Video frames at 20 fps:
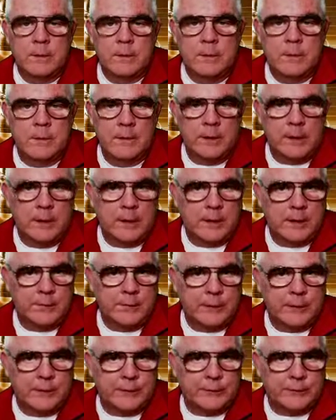The knight
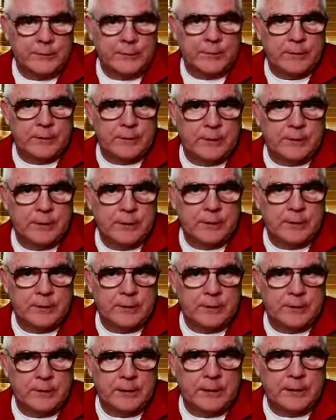on b7 is
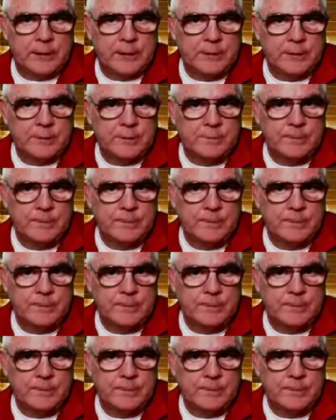undefended.